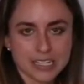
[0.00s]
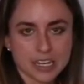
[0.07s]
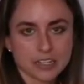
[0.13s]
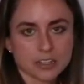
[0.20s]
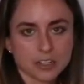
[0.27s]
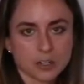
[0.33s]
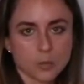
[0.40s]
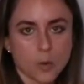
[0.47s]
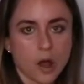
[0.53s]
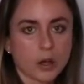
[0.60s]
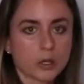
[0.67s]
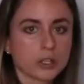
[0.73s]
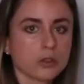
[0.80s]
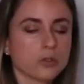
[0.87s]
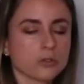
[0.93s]
and I'm going to
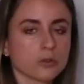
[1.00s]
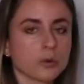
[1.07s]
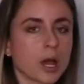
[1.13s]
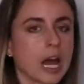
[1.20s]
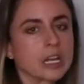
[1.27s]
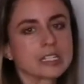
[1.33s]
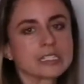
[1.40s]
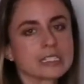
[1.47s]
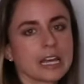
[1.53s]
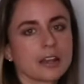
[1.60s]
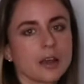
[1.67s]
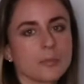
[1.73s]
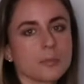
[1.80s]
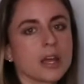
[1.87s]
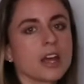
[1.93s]
walk you through how to set up